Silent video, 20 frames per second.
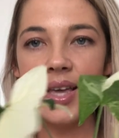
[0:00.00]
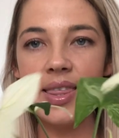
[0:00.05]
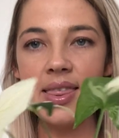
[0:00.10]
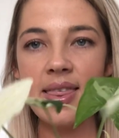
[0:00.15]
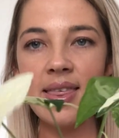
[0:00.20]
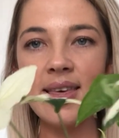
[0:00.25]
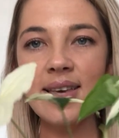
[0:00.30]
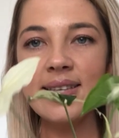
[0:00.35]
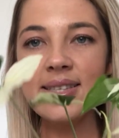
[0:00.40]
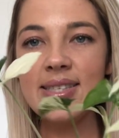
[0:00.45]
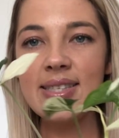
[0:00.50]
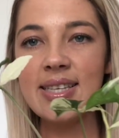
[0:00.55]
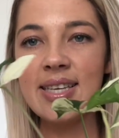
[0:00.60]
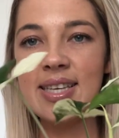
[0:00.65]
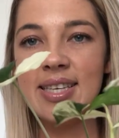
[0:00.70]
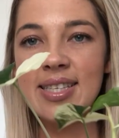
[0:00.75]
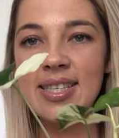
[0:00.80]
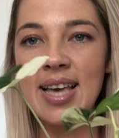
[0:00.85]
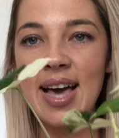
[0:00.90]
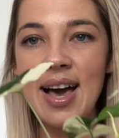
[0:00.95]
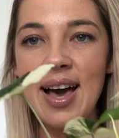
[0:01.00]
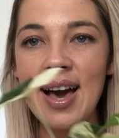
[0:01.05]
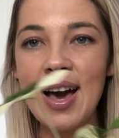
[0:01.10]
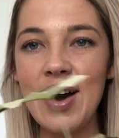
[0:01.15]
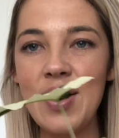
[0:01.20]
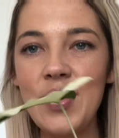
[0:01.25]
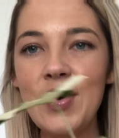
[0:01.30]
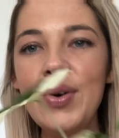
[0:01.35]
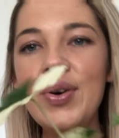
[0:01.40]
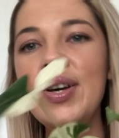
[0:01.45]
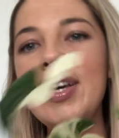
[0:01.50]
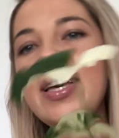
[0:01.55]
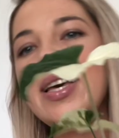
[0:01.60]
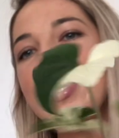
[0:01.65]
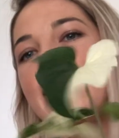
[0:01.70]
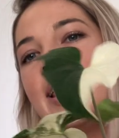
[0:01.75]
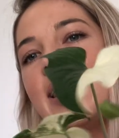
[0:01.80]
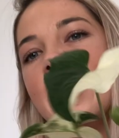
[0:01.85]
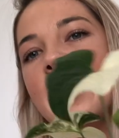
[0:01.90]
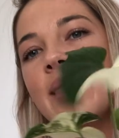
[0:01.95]
this is how
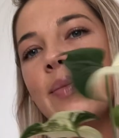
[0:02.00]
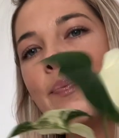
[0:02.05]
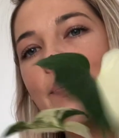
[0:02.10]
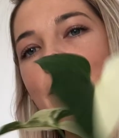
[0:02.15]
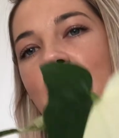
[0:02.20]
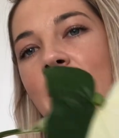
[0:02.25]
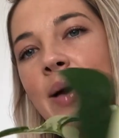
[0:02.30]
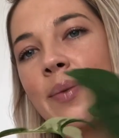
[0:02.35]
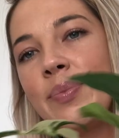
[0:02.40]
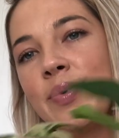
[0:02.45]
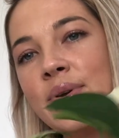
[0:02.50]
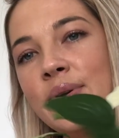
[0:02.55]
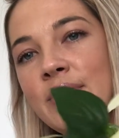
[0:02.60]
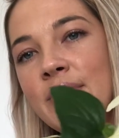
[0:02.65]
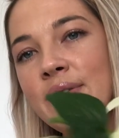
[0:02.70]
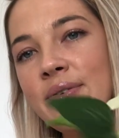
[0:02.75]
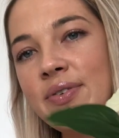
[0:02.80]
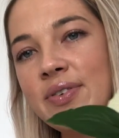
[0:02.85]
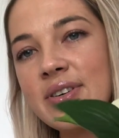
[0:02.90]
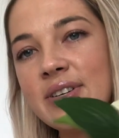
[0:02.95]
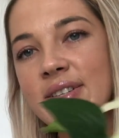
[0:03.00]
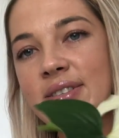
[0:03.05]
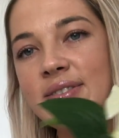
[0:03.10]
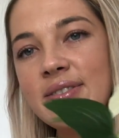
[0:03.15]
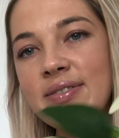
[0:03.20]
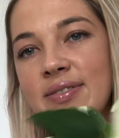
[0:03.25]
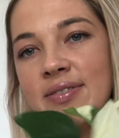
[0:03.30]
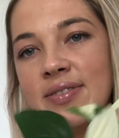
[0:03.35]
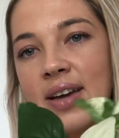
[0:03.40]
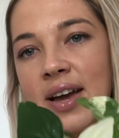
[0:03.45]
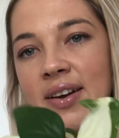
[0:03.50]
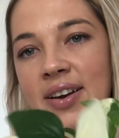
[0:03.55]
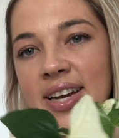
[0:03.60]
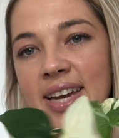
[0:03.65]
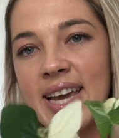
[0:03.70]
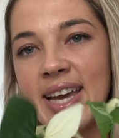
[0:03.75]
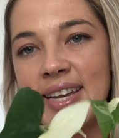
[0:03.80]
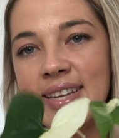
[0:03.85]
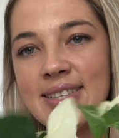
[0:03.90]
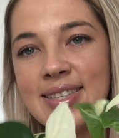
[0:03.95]
my beautiful
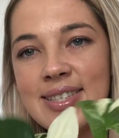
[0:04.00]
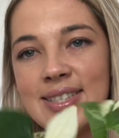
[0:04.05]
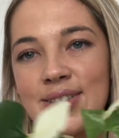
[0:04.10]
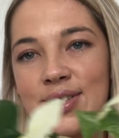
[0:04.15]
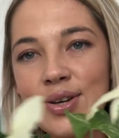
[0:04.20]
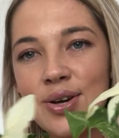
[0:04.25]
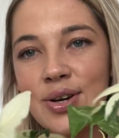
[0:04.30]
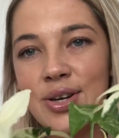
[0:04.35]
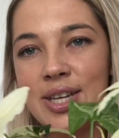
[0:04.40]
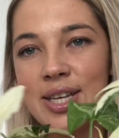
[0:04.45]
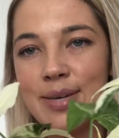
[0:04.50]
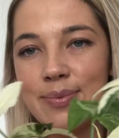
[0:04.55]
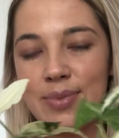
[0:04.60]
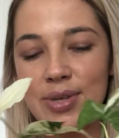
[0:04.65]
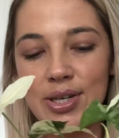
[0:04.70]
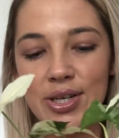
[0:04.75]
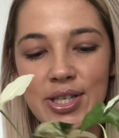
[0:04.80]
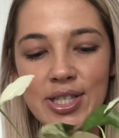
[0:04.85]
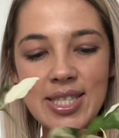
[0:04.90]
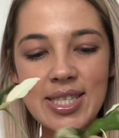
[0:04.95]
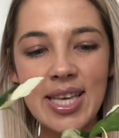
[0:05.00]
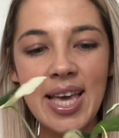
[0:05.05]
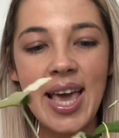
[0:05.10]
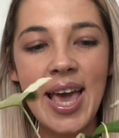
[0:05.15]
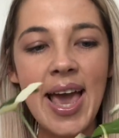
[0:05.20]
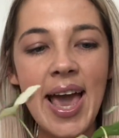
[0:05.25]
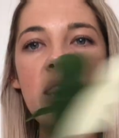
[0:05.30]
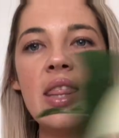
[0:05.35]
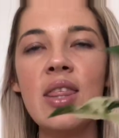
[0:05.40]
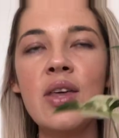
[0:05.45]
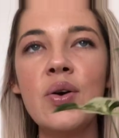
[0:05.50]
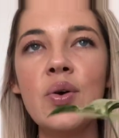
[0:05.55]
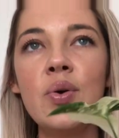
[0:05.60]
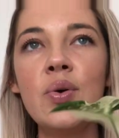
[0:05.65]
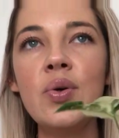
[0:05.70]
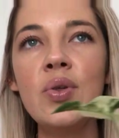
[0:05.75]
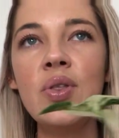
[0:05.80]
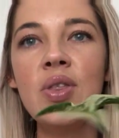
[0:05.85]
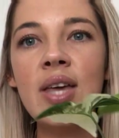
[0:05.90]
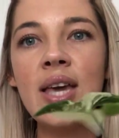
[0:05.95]
Variegated Syngonium looks. The
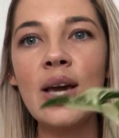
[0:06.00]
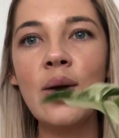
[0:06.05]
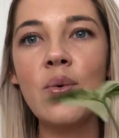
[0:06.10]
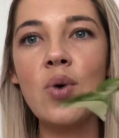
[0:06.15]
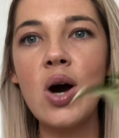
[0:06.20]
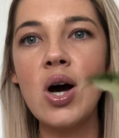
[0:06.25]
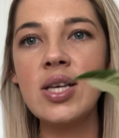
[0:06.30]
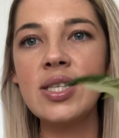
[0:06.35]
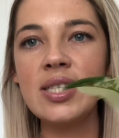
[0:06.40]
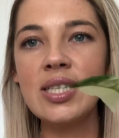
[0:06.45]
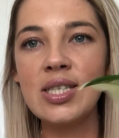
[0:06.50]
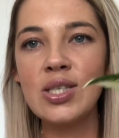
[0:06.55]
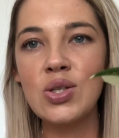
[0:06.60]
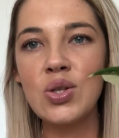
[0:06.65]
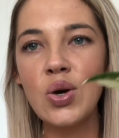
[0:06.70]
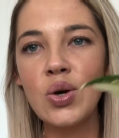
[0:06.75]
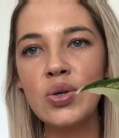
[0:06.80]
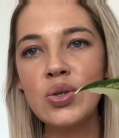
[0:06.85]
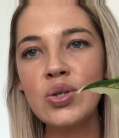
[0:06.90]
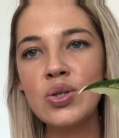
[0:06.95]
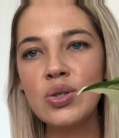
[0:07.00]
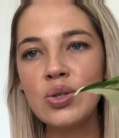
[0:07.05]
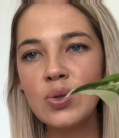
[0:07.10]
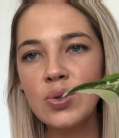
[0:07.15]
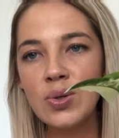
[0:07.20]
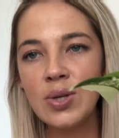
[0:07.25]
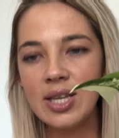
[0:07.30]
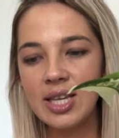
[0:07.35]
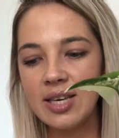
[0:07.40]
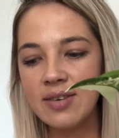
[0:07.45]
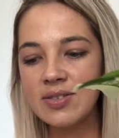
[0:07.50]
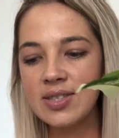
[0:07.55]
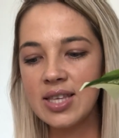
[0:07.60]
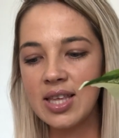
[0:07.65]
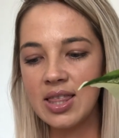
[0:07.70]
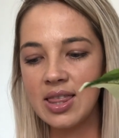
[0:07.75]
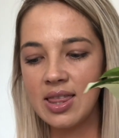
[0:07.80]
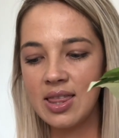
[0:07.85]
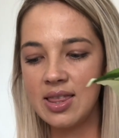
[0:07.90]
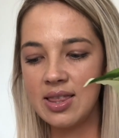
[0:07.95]
cool thing is those two leaves
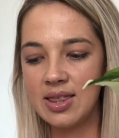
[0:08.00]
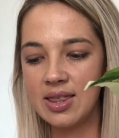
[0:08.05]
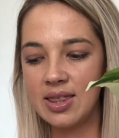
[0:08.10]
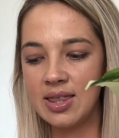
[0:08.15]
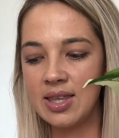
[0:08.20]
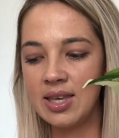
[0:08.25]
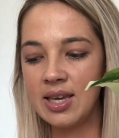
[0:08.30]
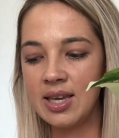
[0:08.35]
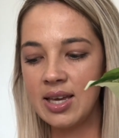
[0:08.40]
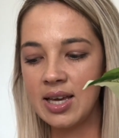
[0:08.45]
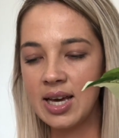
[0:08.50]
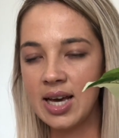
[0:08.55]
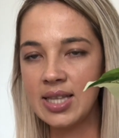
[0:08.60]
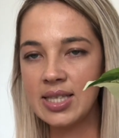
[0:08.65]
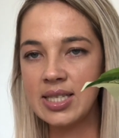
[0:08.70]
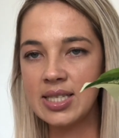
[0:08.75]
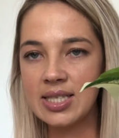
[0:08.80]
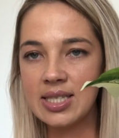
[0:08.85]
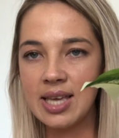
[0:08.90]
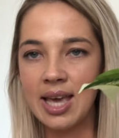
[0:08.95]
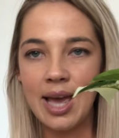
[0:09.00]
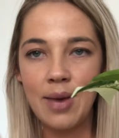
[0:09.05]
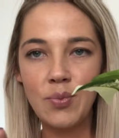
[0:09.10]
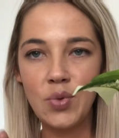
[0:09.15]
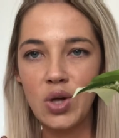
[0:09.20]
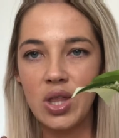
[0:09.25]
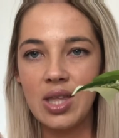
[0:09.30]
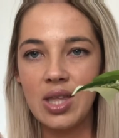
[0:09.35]
that the cuttings came with